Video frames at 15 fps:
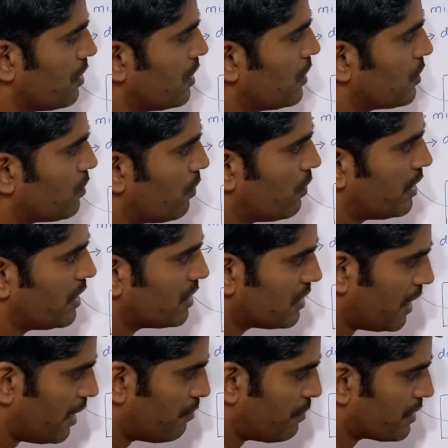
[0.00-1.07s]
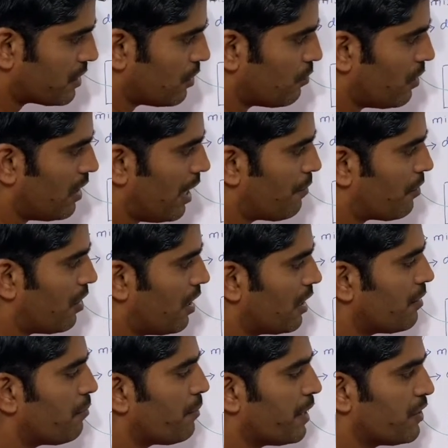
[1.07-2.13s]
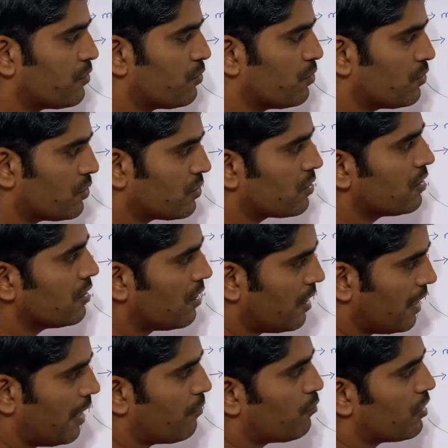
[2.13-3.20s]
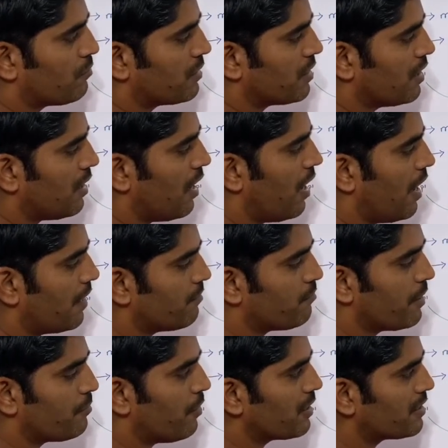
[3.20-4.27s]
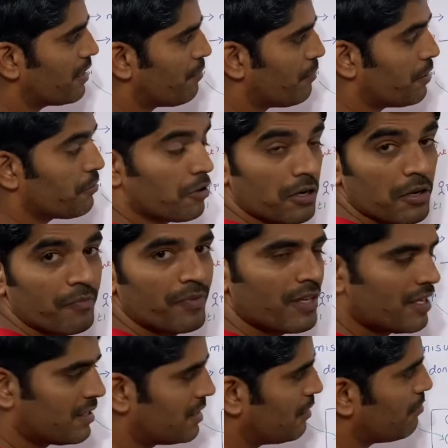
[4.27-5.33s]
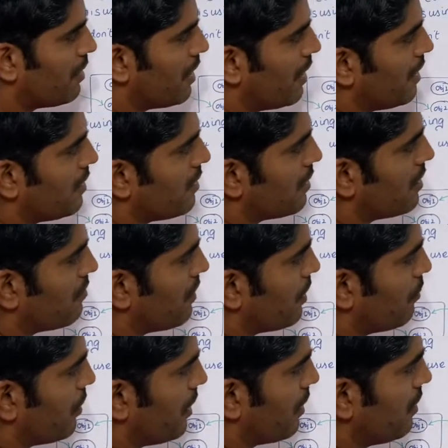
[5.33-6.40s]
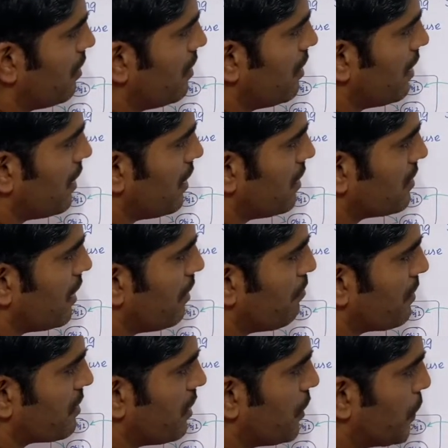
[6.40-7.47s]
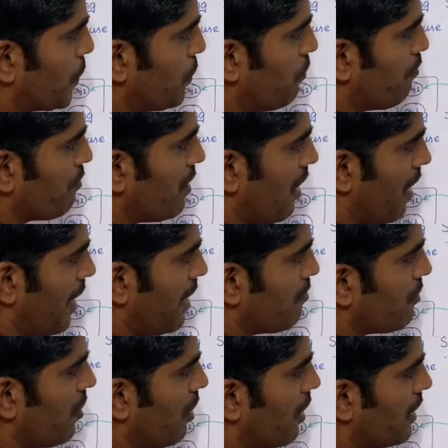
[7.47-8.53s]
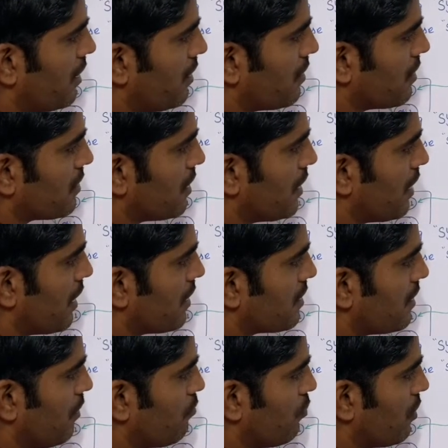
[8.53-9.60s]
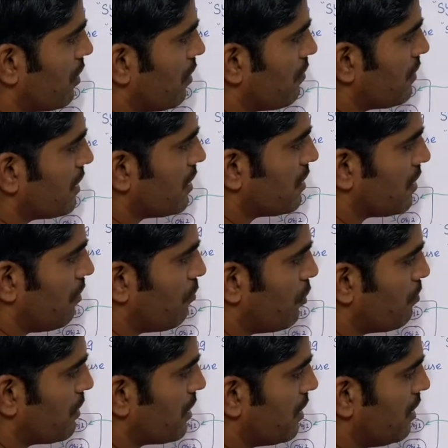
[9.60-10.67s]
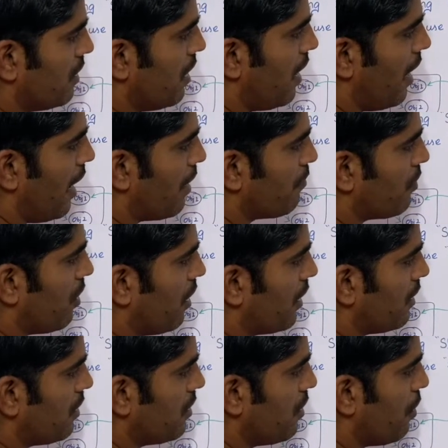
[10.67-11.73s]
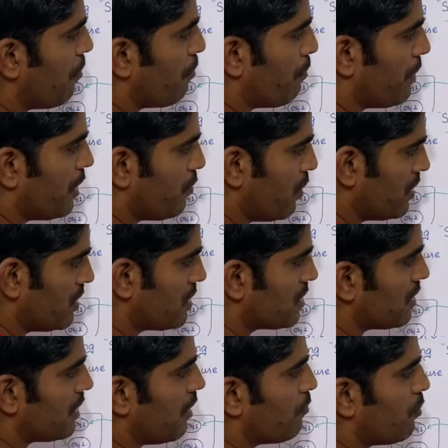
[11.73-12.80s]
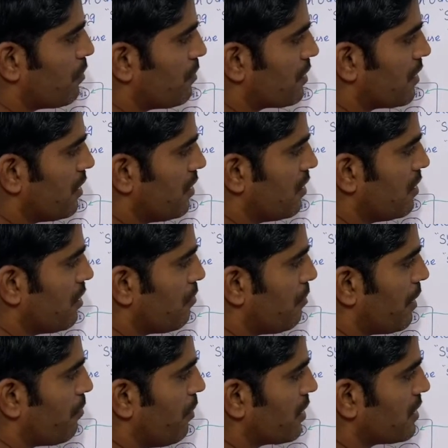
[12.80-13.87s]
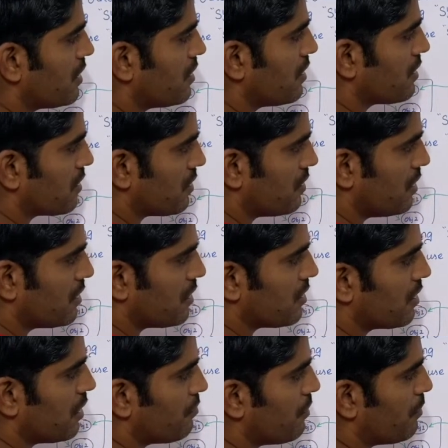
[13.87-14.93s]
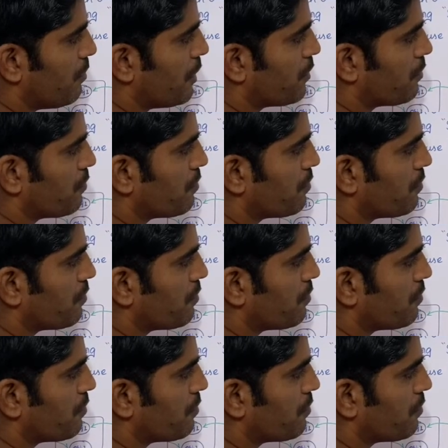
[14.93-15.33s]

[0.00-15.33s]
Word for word: So inside person 1, I am calling P2's M1 method and by passing P1. Similarly, the other way around here, inside person 2, I am calling the synchronized M1 within the M1 method. I am calling P1's M1 method by passing this is nothing but P2.